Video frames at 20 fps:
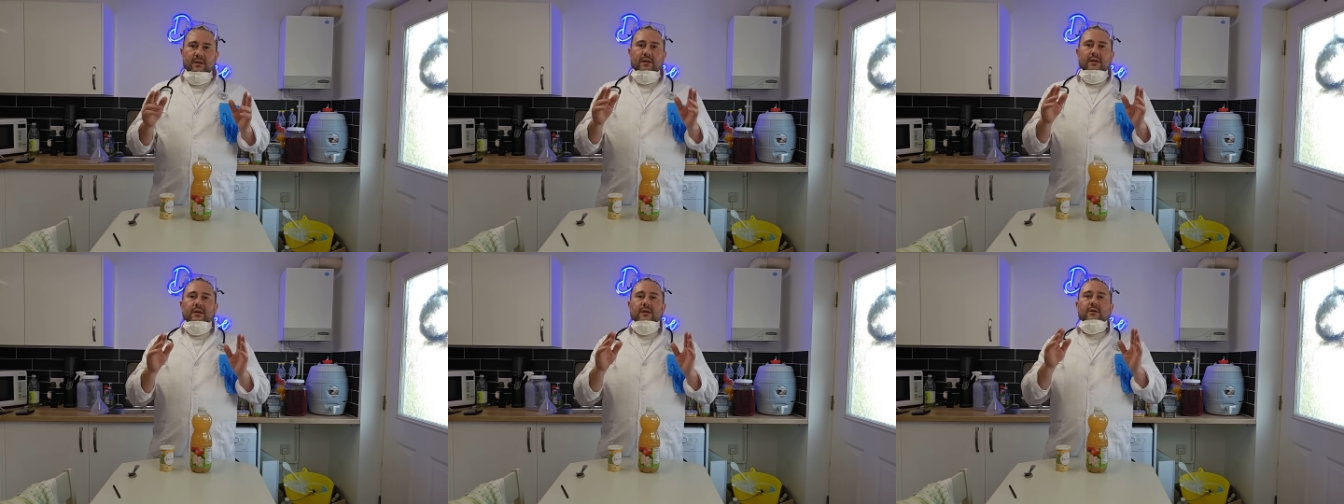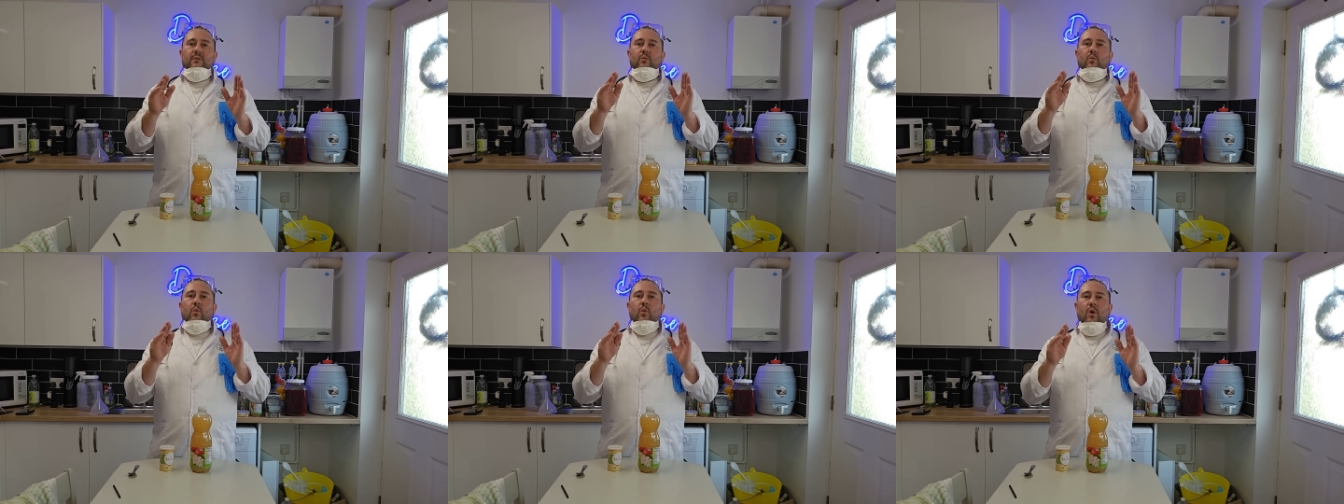
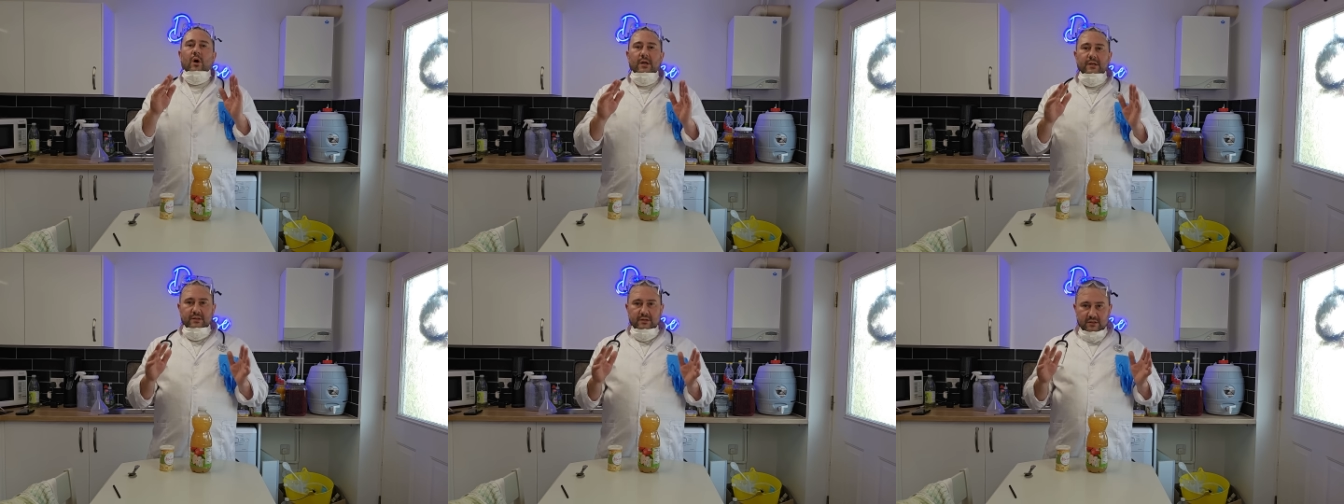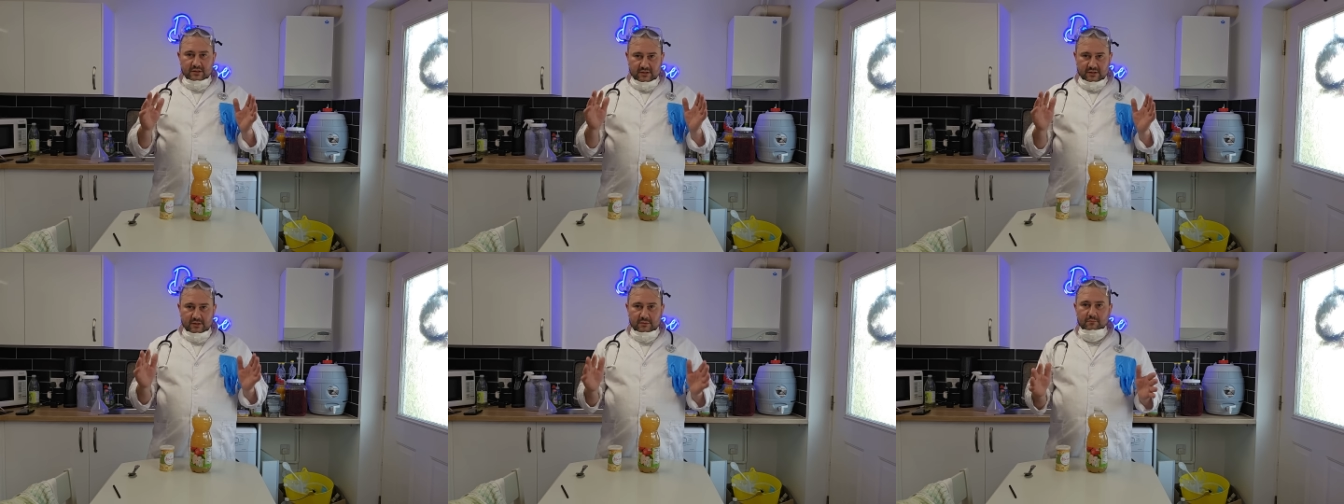in
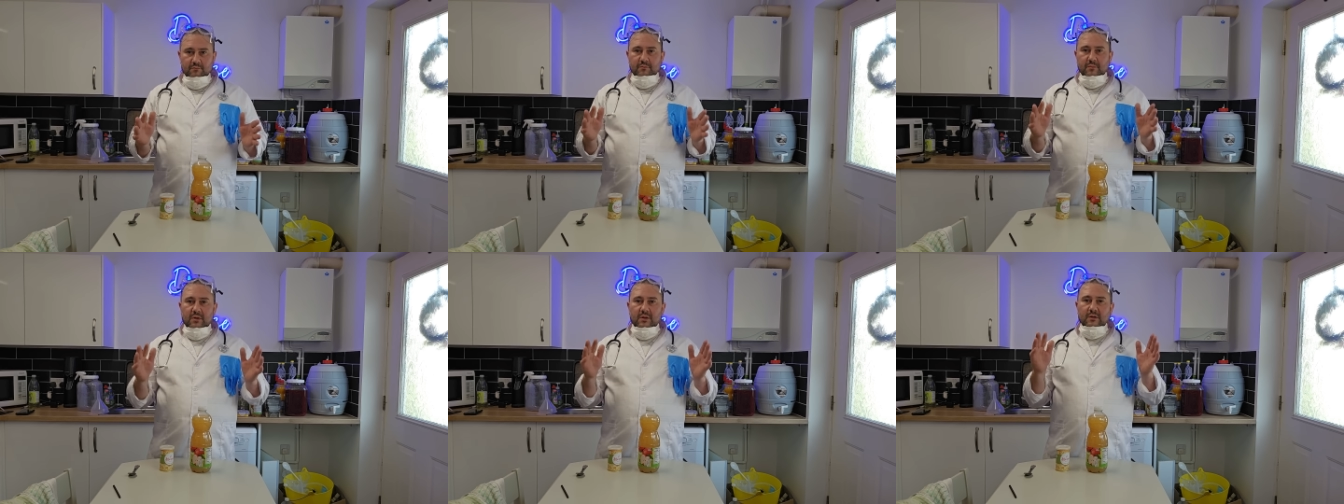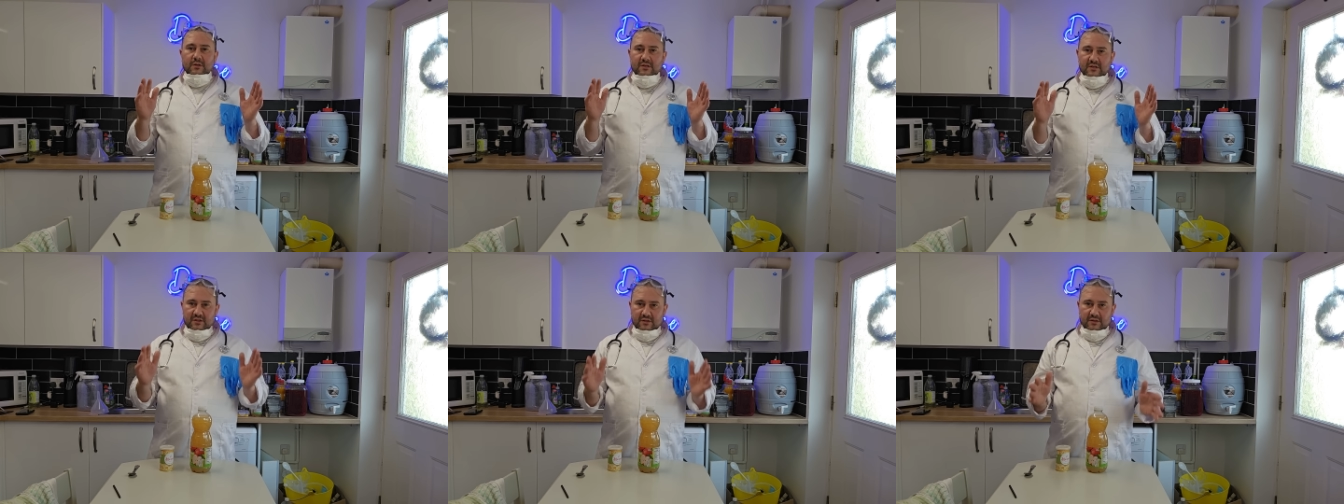one
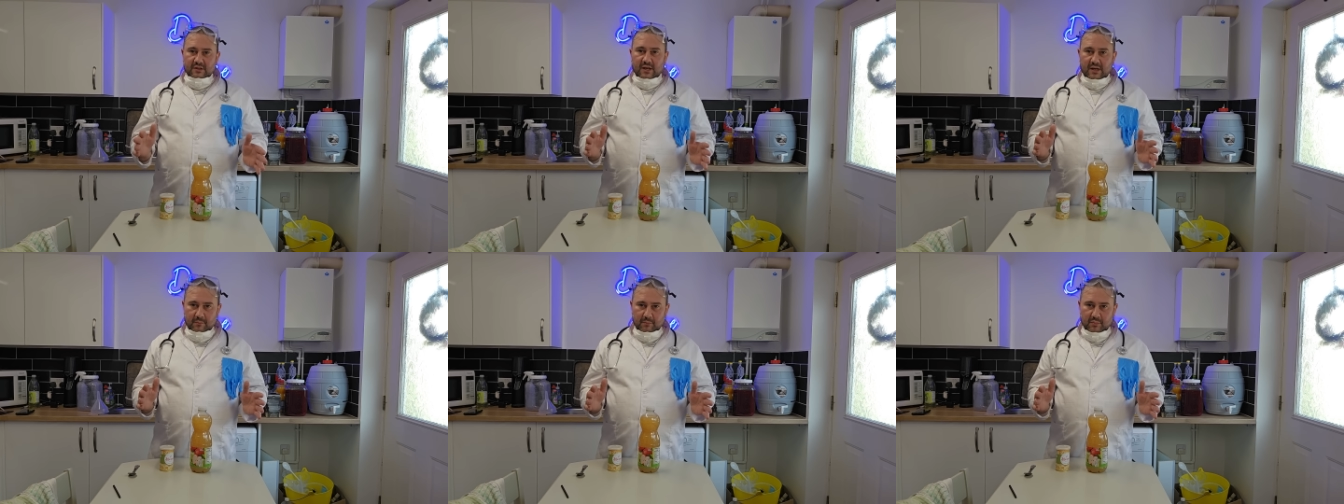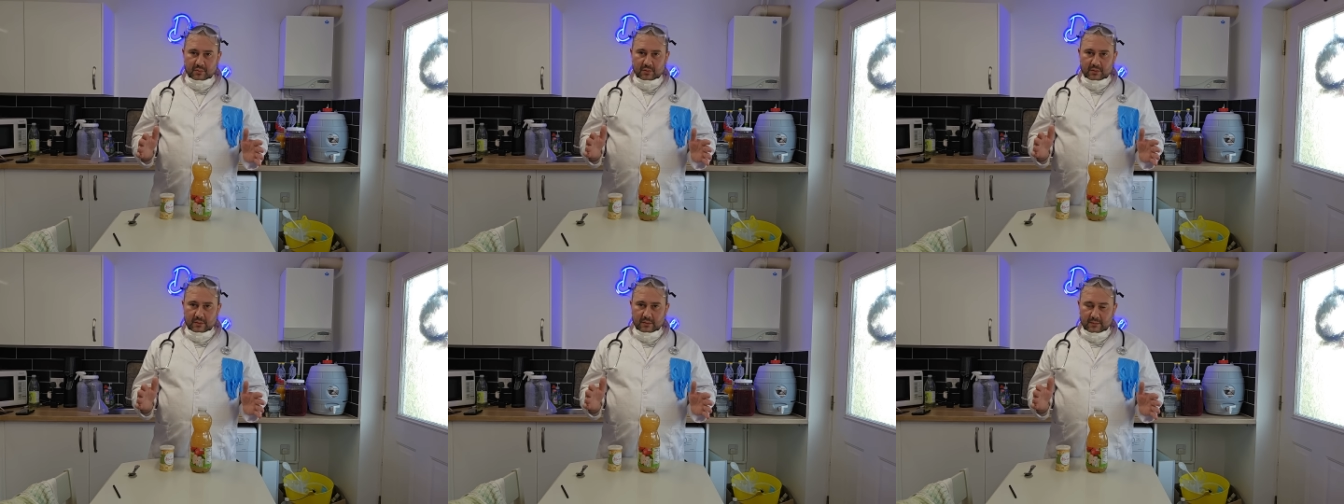simple
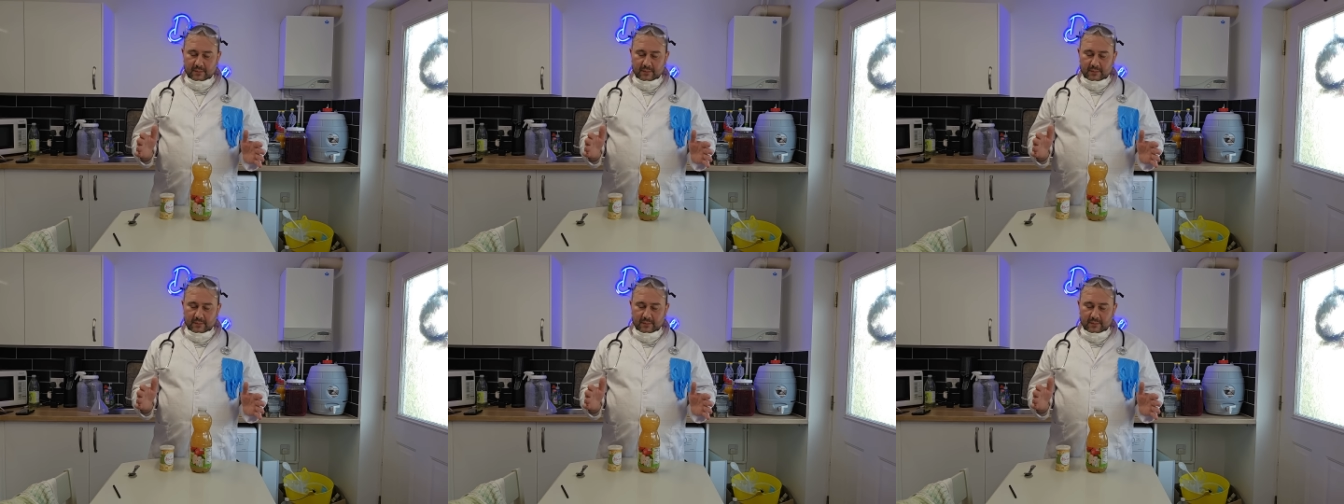step.